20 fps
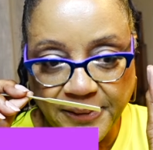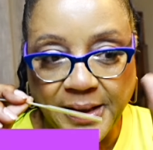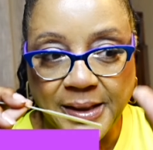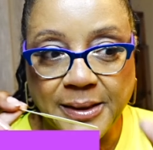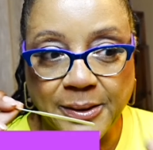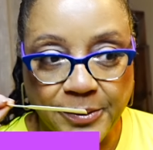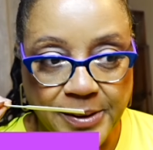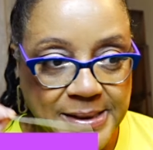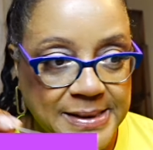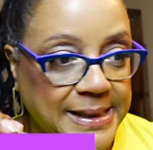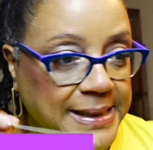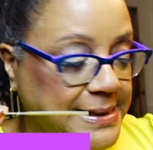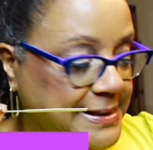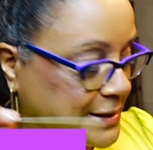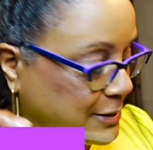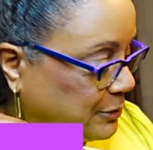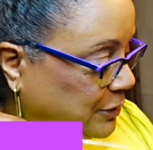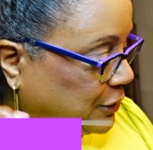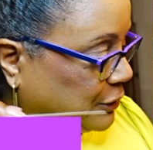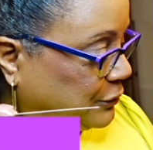There is a
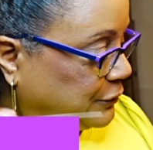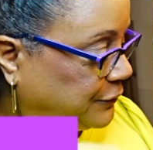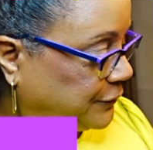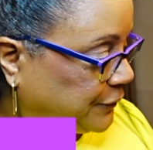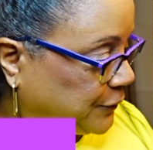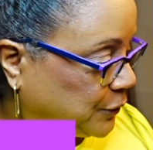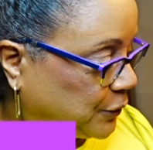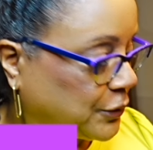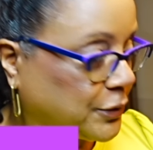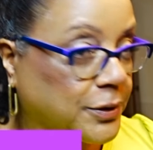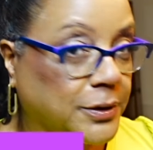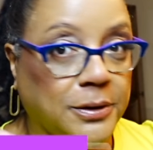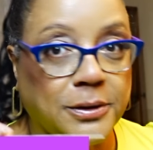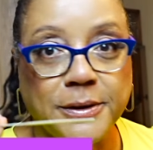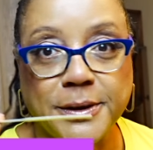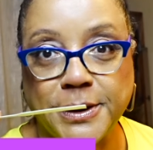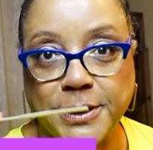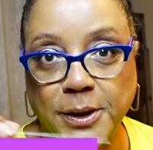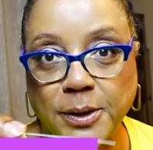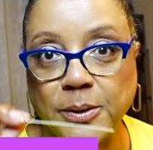similar
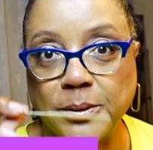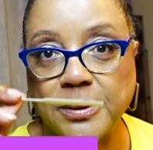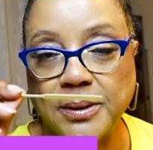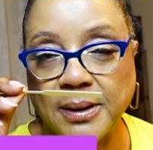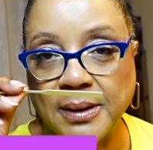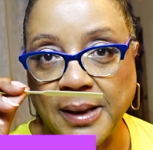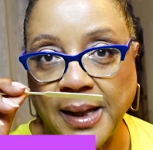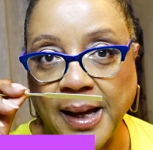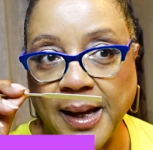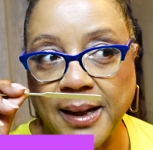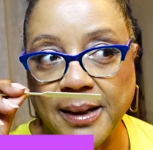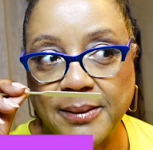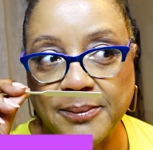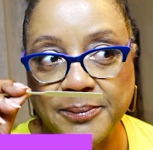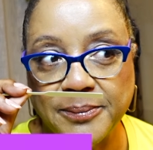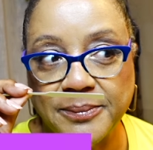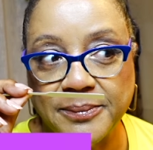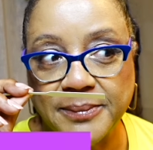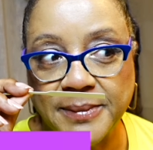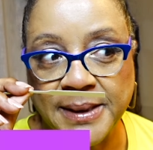floral note that
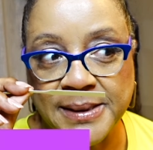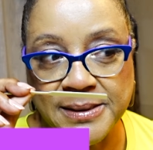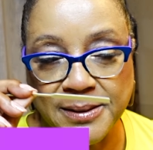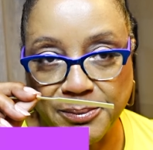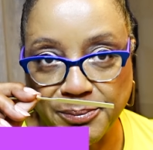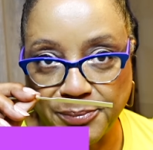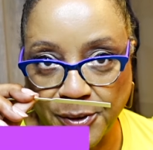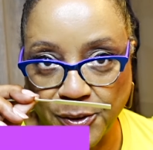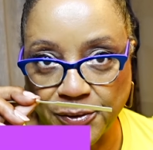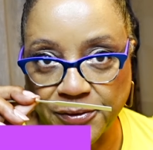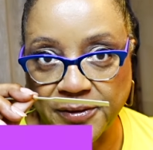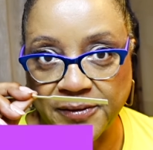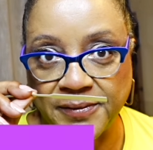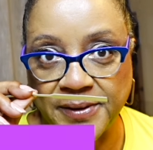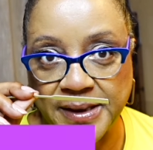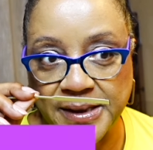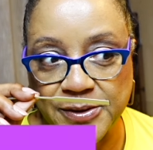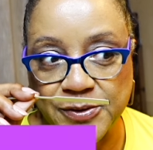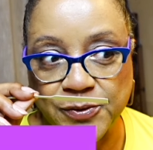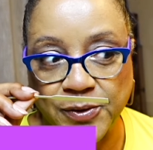is in both of
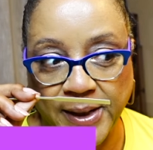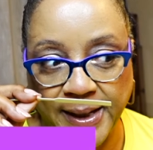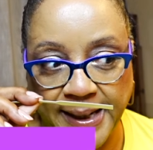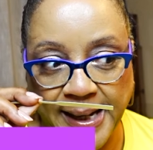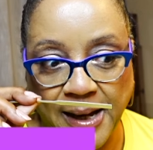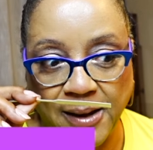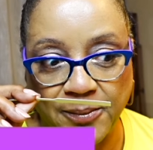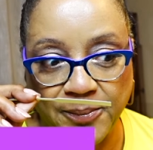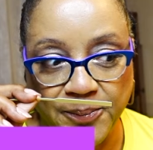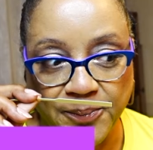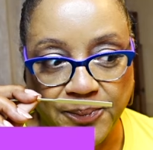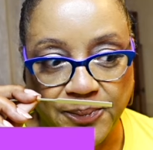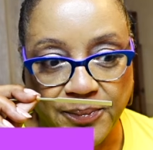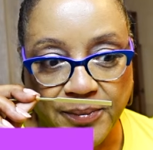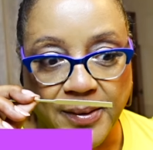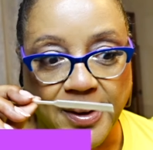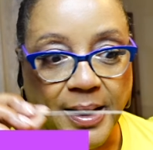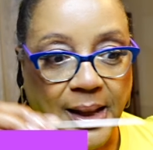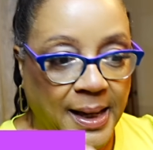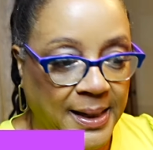these right now.
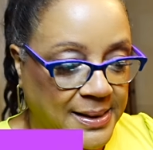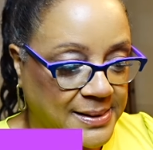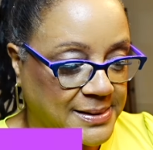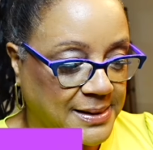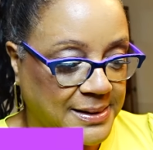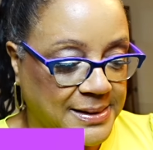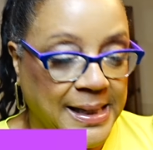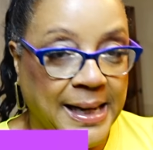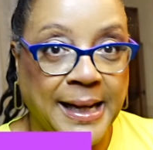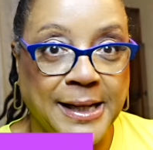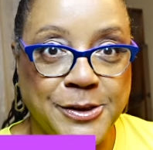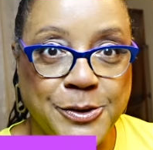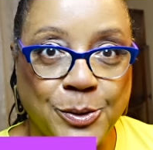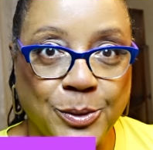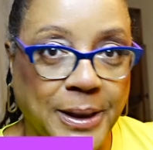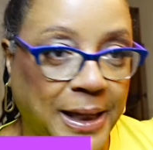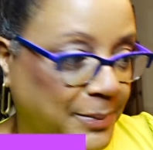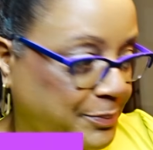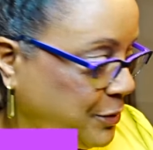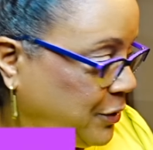And it's this, and I do
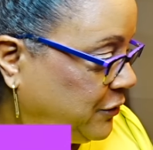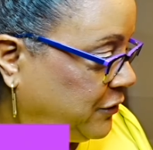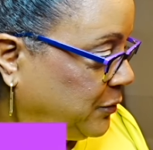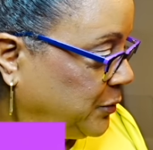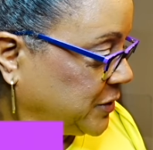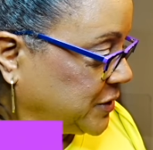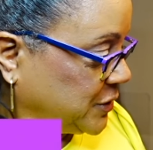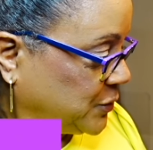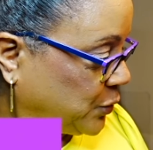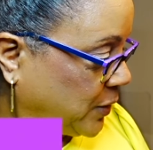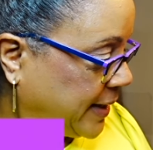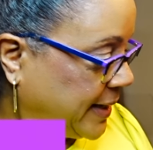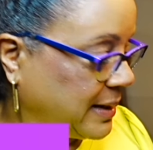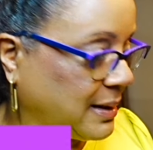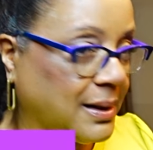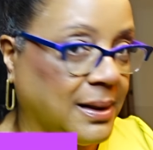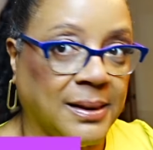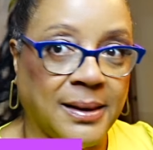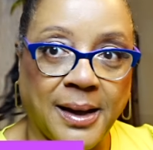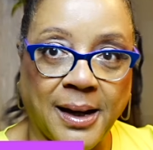like both of them, which is why
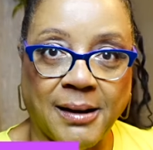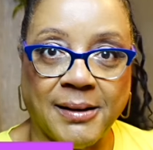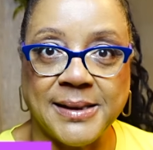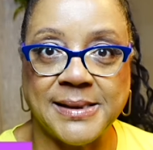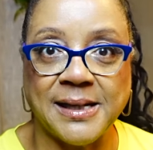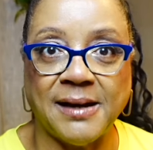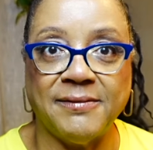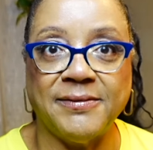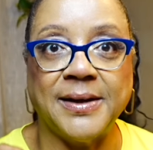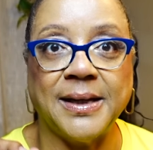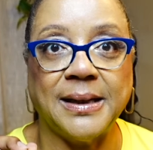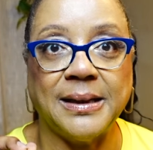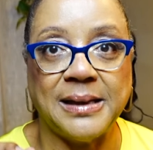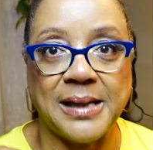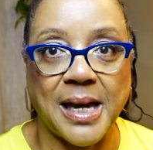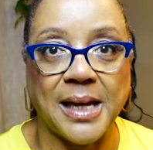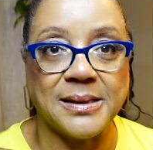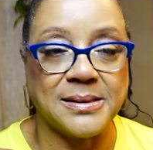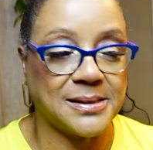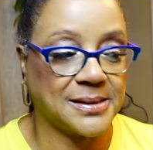they are a definite
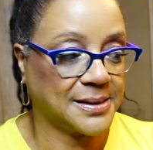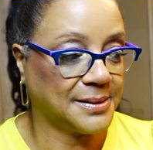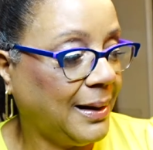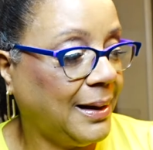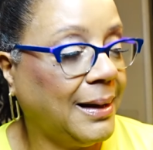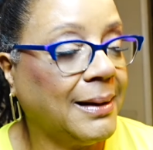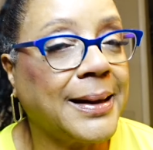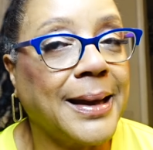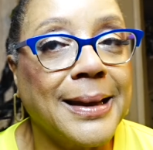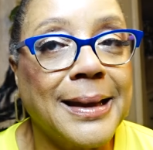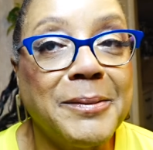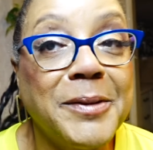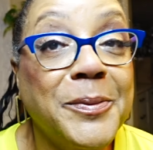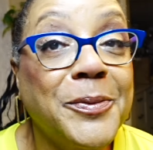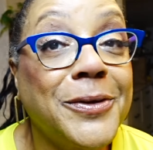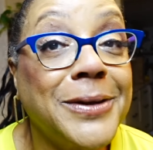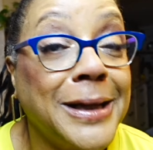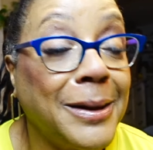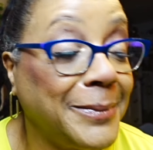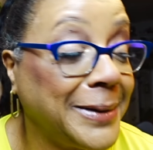yes. Okay, let me
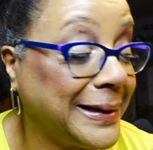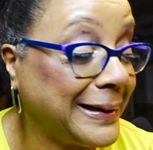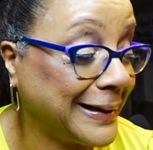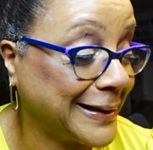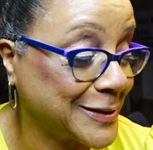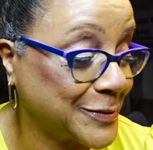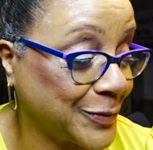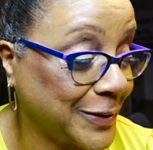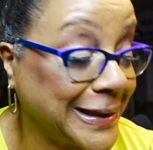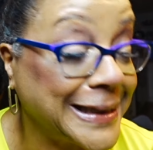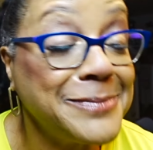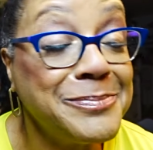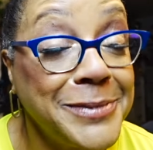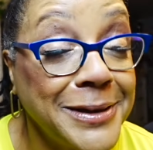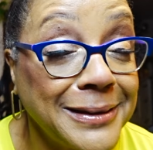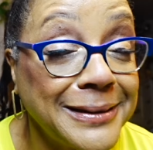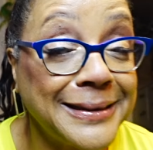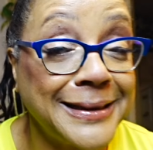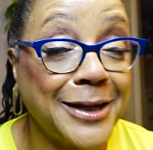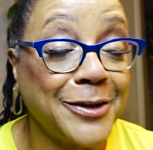pull out my next one.
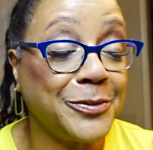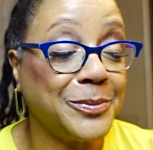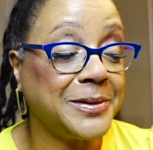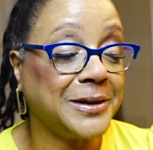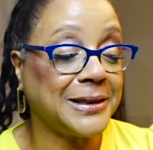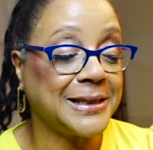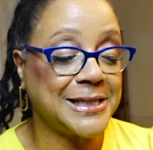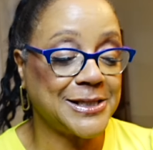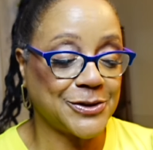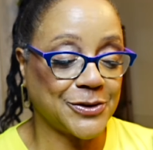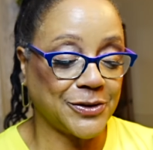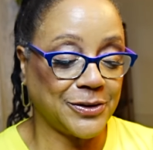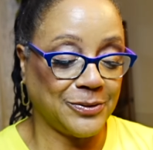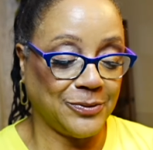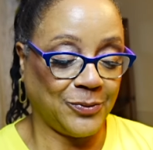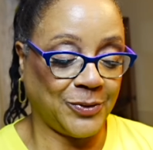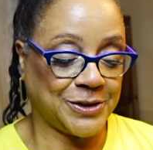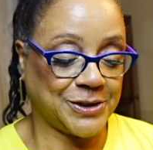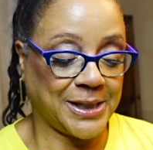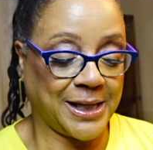Another Middle Eastern,
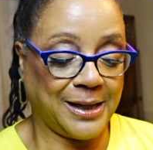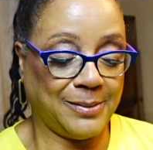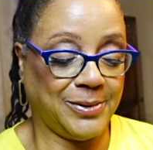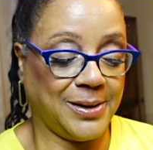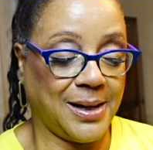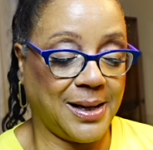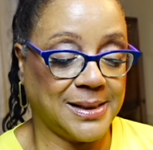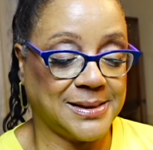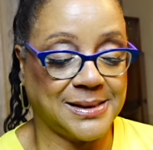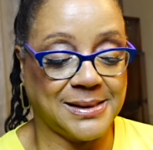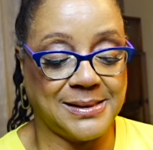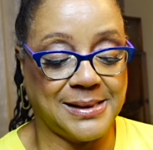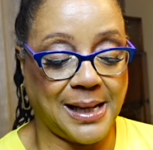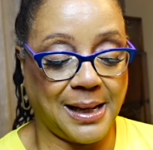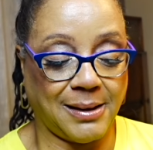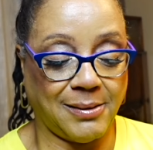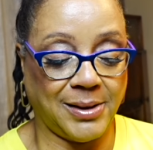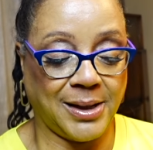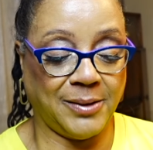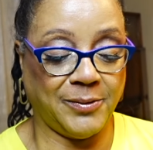which I gotta be honest, it's
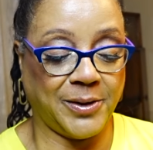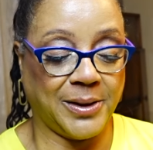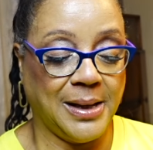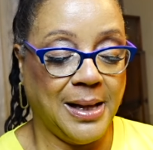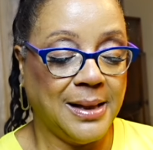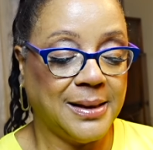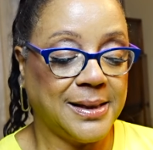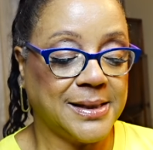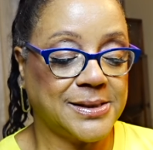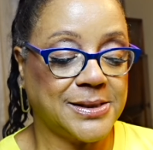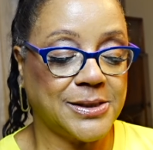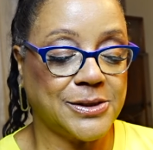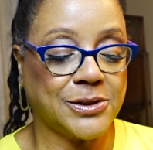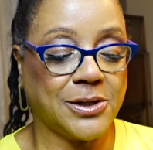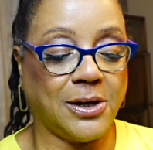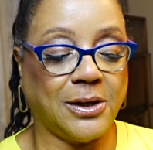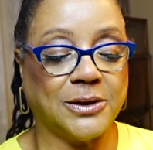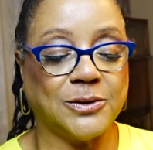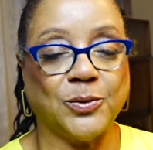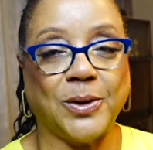not going anywhere. This is
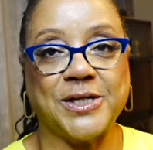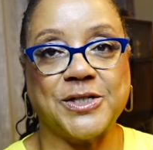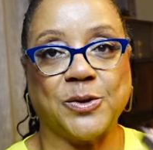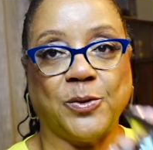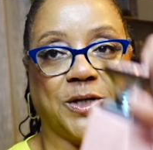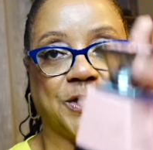called Washa